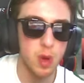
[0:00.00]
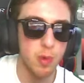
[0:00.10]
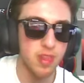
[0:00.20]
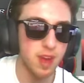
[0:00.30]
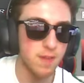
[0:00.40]

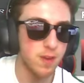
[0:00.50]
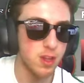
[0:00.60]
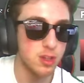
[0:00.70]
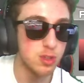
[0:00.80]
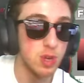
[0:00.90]
without
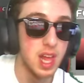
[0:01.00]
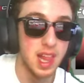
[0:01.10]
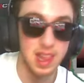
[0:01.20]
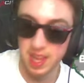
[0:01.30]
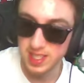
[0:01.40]
further ado,
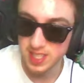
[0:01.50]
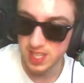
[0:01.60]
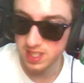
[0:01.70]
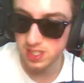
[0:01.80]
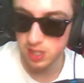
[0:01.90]
let's
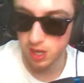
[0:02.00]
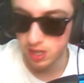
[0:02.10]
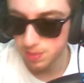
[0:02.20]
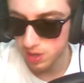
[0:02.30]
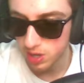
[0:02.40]
get this
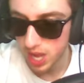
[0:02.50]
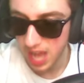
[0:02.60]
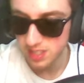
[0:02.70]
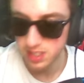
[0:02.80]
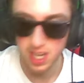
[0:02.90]
started, bro.
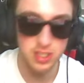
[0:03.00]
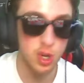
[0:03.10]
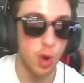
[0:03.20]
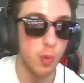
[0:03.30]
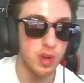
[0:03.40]
As you guys
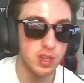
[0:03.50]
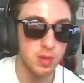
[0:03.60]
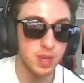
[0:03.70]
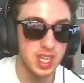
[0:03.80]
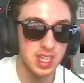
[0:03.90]
know, when you're
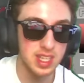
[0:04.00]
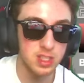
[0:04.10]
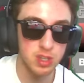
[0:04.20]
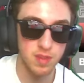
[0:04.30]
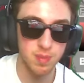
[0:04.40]
making these
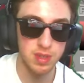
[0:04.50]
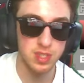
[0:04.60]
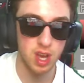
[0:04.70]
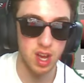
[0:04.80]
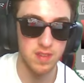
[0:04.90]
drift
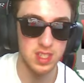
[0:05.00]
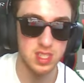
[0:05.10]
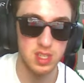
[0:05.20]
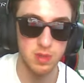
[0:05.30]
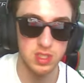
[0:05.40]
builds,
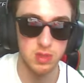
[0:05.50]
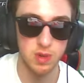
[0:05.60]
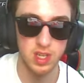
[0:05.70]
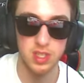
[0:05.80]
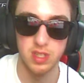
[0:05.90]
obviously what you
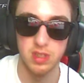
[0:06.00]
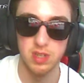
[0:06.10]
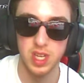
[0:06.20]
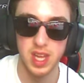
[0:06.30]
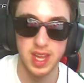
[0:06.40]
want to do
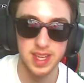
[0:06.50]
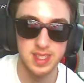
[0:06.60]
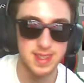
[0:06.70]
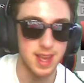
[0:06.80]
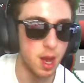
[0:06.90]

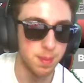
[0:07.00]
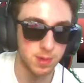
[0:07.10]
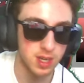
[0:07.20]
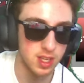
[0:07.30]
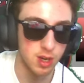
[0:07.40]
is
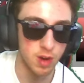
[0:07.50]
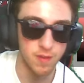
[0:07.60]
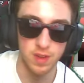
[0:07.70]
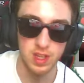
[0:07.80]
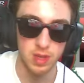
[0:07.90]
upgrade the car
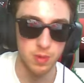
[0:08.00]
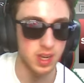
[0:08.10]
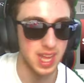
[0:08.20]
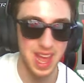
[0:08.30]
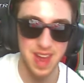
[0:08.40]
fully. You want
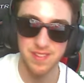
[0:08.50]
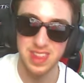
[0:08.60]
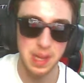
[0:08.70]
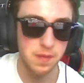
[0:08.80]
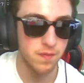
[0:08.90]
to get
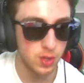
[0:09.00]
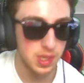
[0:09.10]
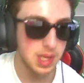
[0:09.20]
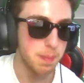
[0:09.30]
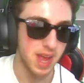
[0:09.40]
everything
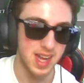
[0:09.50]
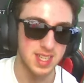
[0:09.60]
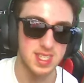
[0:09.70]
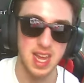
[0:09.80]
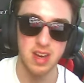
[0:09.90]
fully
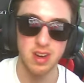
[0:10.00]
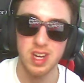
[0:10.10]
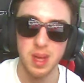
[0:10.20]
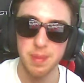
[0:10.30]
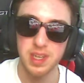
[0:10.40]
maxed out
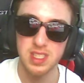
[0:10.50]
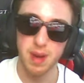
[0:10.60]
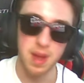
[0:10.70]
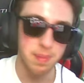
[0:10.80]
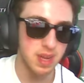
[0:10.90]
because in
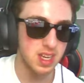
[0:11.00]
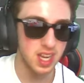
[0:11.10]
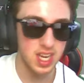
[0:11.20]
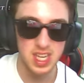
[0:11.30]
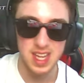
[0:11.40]
my
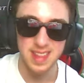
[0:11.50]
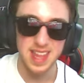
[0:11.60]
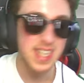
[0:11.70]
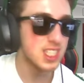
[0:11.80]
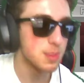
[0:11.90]
opinion,
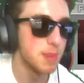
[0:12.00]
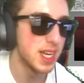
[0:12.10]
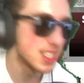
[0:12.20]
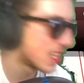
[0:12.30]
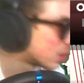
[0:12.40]
that just makes the